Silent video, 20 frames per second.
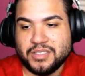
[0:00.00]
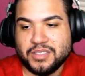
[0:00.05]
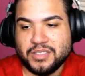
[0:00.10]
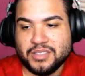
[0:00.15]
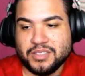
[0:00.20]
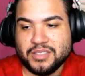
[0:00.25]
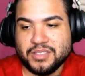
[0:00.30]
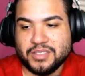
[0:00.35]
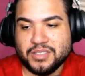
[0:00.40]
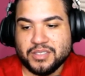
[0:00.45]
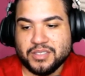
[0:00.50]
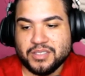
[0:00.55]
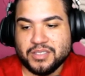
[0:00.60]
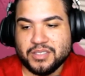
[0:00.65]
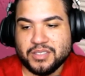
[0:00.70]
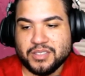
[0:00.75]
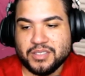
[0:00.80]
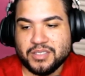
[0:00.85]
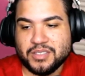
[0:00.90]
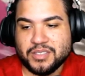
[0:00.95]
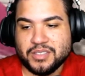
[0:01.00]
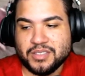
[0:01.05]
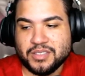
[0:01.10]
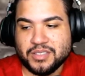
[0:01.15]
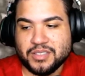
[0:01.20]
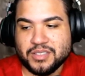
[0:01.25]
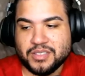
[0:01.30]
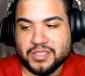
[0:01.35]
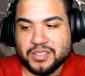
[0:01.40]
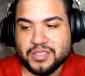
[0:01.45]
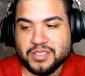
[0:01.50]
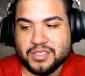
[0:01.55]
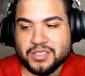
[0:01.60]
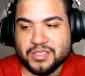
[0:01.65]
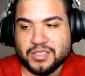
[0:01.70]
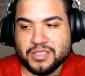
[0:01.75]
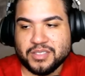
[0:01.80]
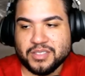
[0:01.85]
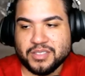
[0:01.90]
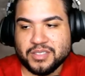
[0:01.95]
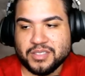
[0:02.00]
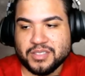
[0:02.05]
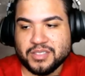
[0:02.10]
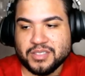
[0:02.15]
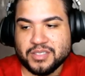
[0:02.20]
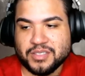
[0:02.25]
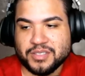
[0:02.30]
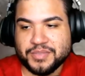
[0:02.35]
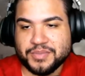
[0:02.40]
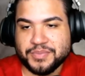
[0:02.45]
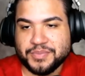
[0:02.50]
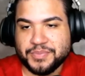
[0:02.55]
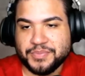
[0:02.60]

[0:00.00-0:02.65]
[no speech]